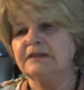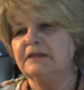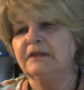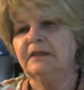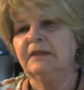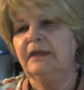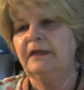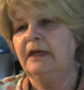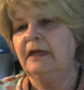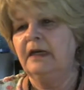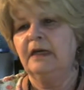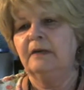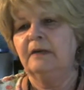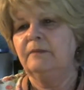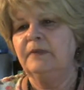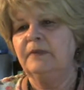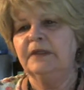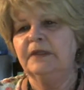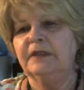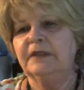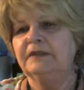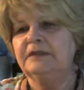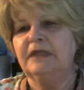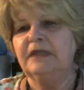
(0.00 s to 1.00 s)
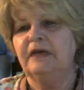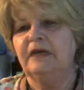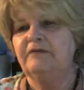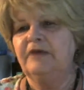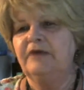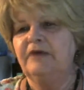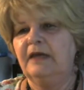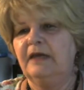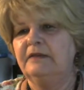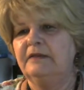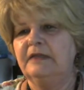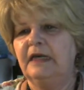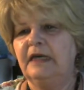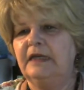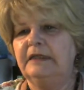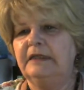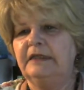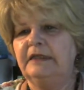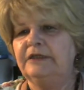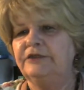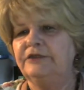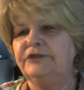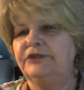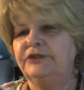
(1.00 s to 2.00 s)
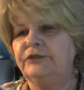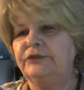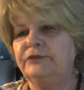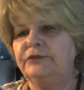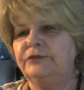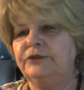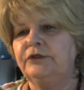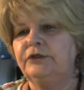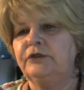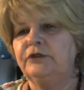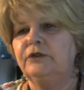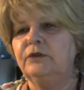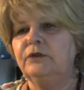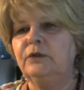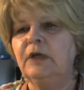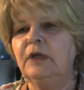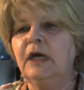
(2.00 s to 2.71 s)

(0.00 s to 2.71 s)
Yeah, because I've had that issue too.